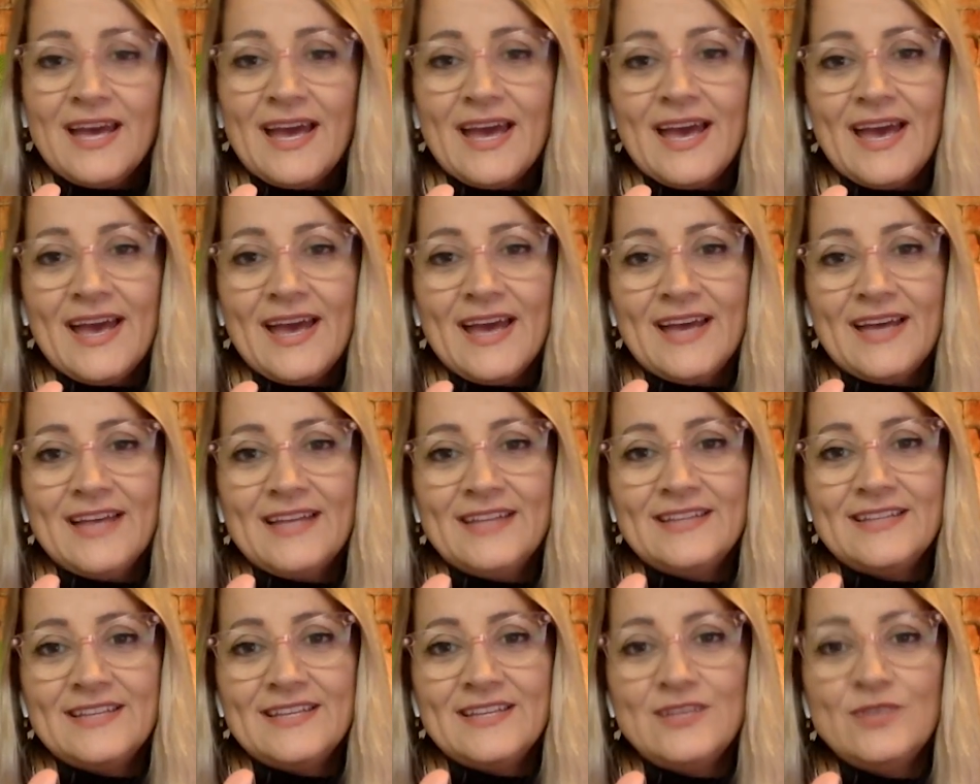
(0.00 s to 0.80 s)

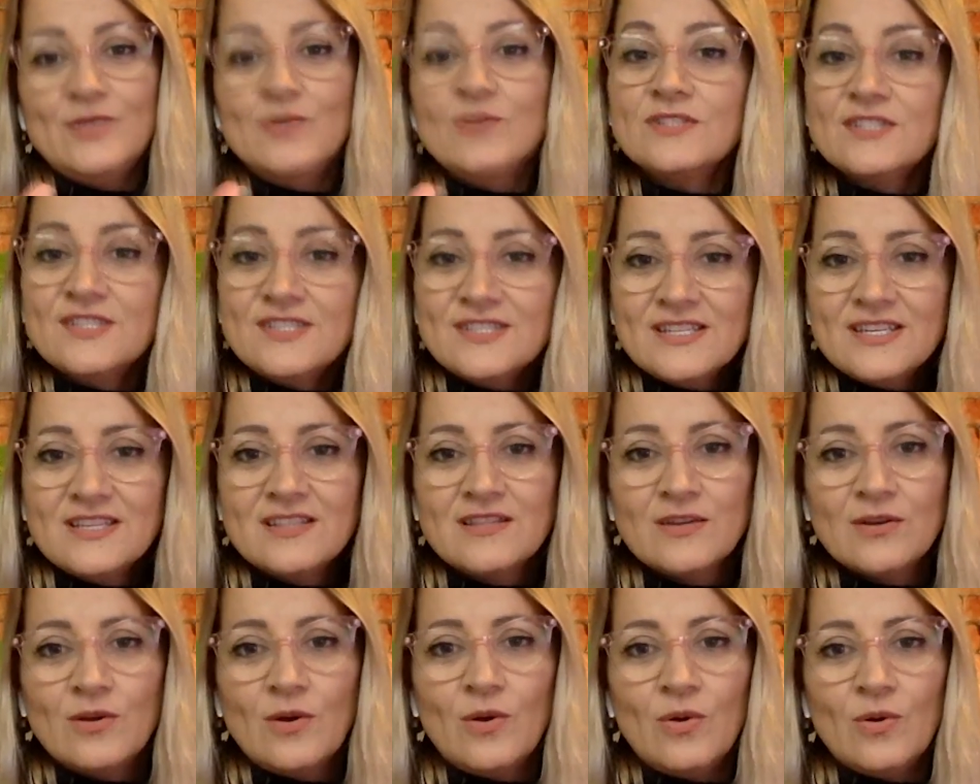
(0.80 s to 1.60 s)
And then you also set
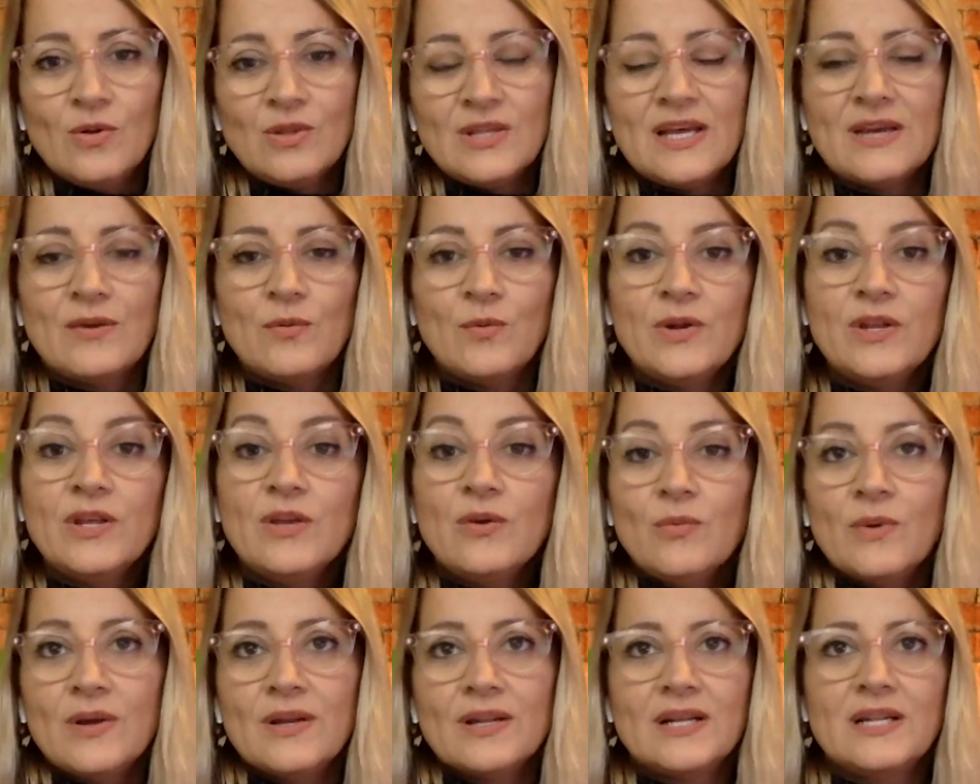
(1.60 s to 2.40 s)
the goal, like, what do
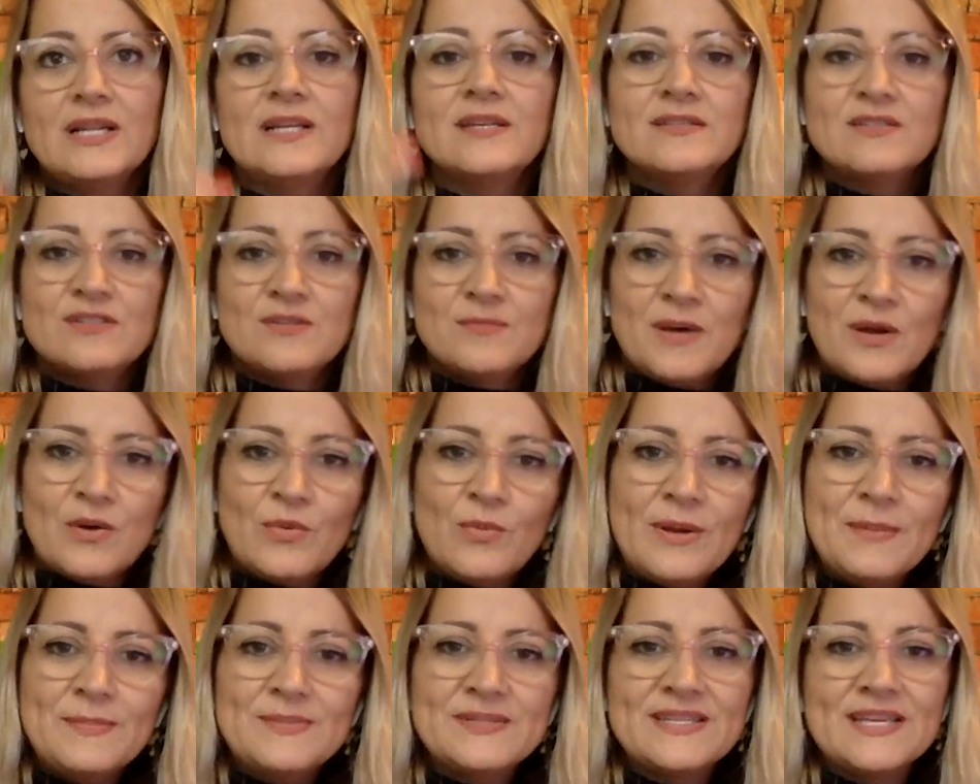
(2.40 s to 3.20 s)
you want? Clicks to my
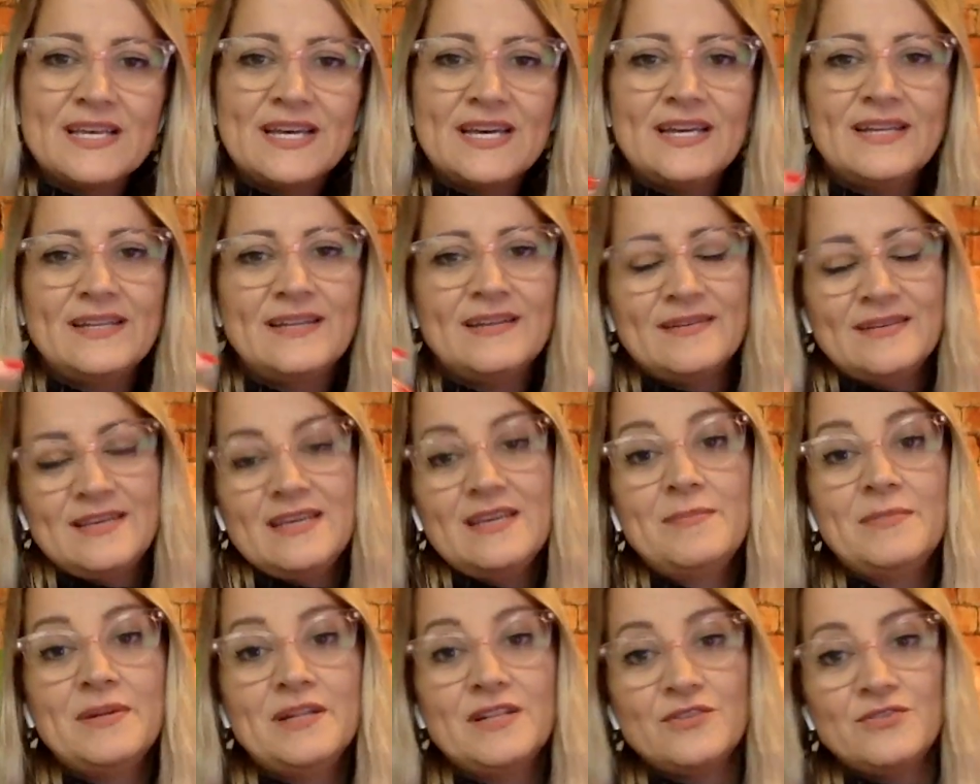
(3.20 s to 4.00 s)
website,
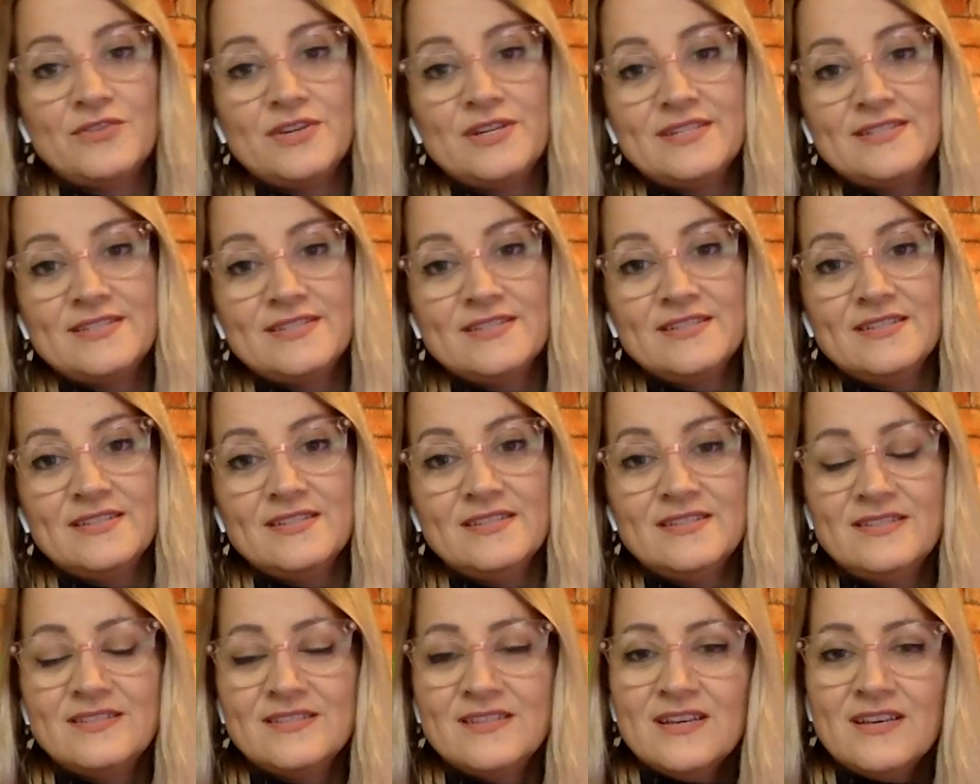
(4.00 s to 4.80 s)
email
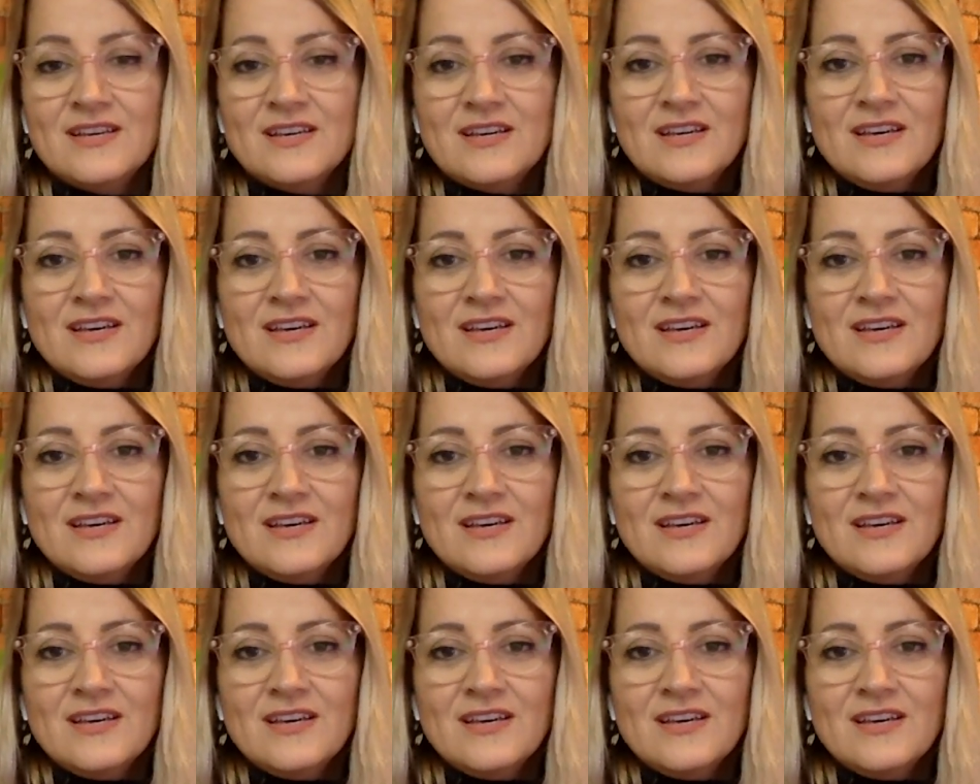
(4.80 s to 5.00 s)
addresses.